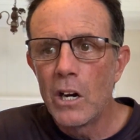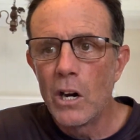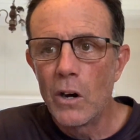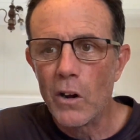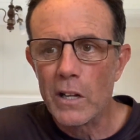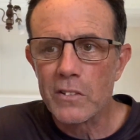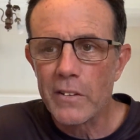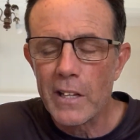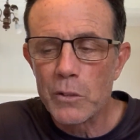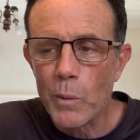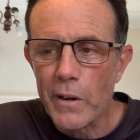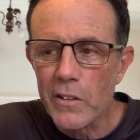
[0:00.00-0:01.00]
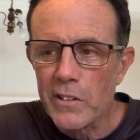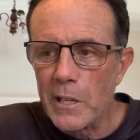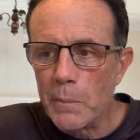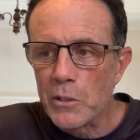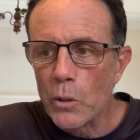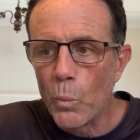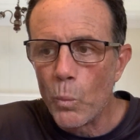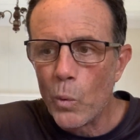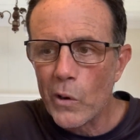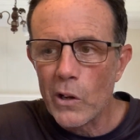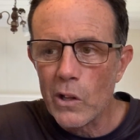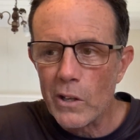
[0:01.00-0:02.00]
Alright, so that's one of the tips.
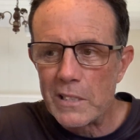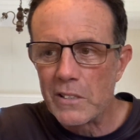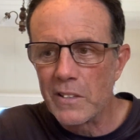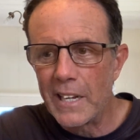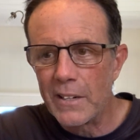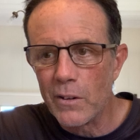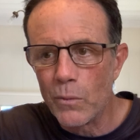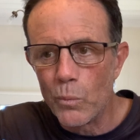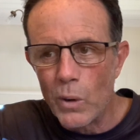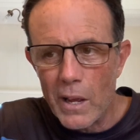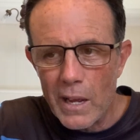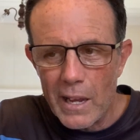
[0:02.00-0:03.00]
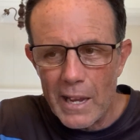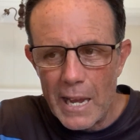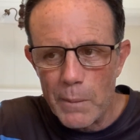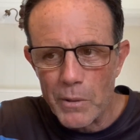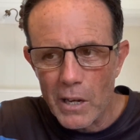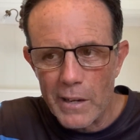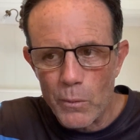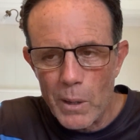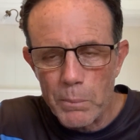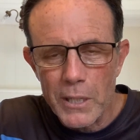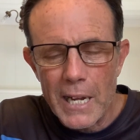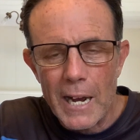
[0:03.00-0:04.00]
What I like to then emulate or
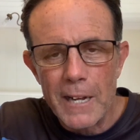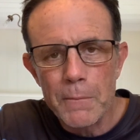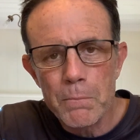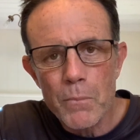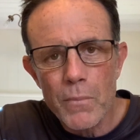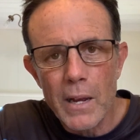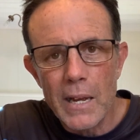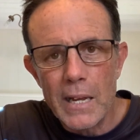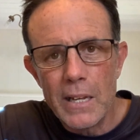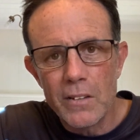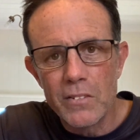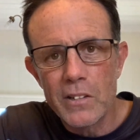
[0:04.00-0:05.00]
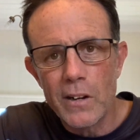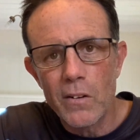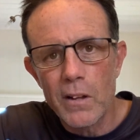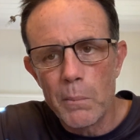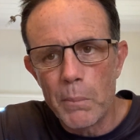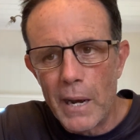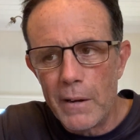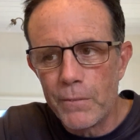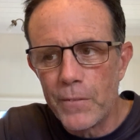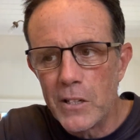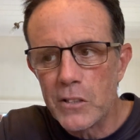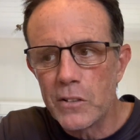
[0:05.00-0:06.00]
replicate is generally a bait
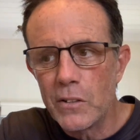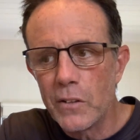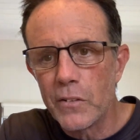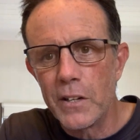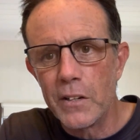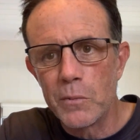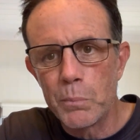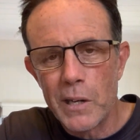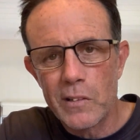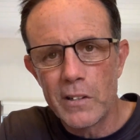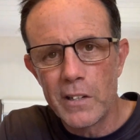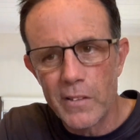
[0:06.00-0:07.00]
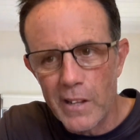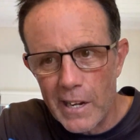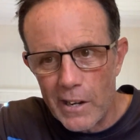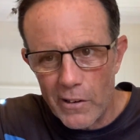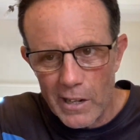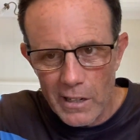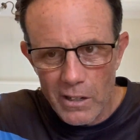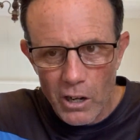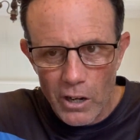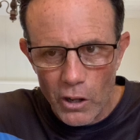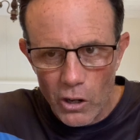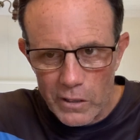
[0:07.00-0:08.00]
fish that is present in the area,
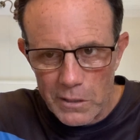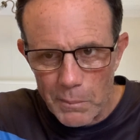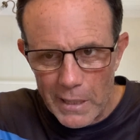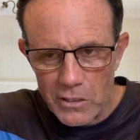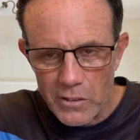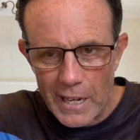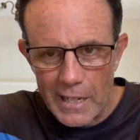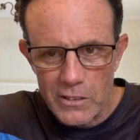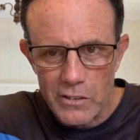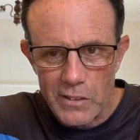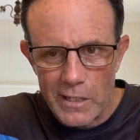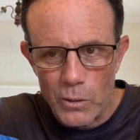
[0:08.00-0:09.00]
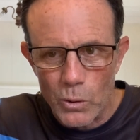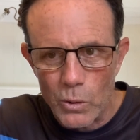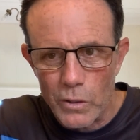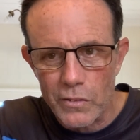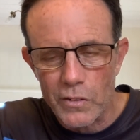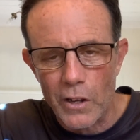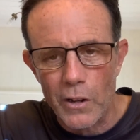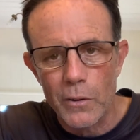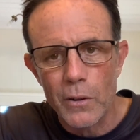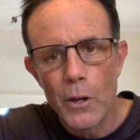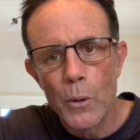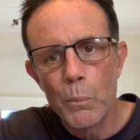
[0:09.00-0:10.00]
and I like to match the hatch, as they call it. So
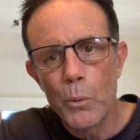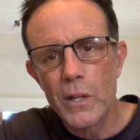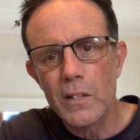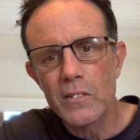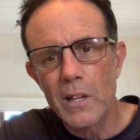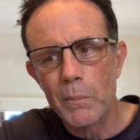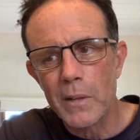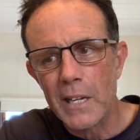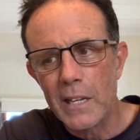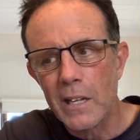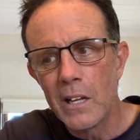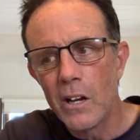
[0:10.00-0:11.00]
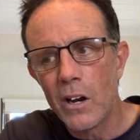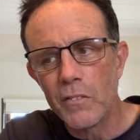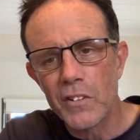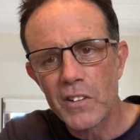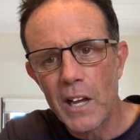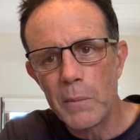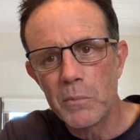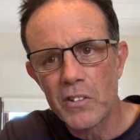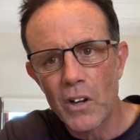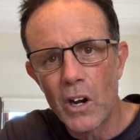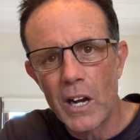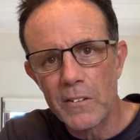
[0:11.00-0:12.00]
putting something of the same
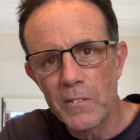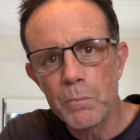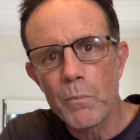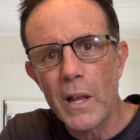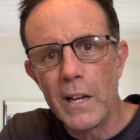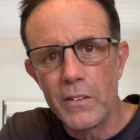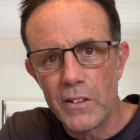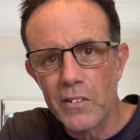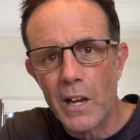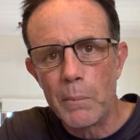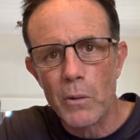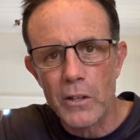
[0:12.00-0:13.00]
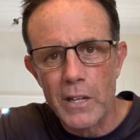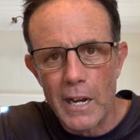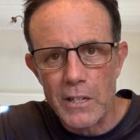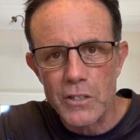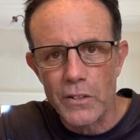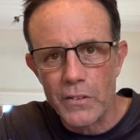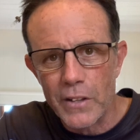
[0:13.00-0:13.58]
size in the same location.